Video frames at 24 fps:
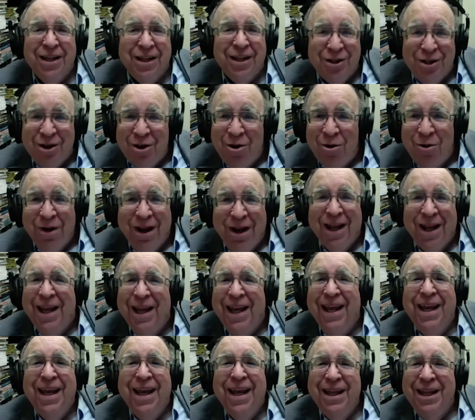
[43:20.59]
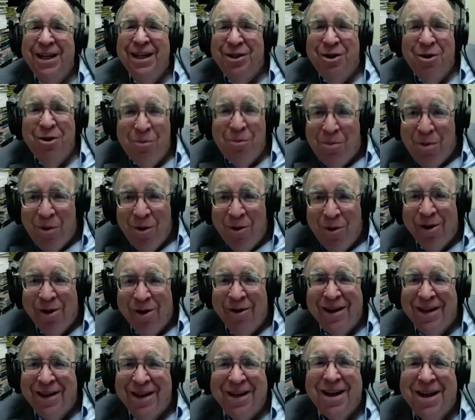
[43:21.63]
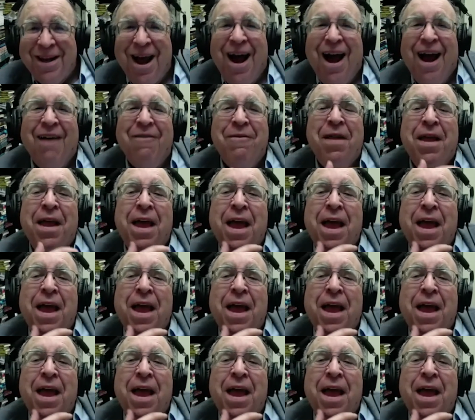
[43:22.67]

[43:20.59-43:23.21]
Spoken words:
there's no Italy, there's no border at the time.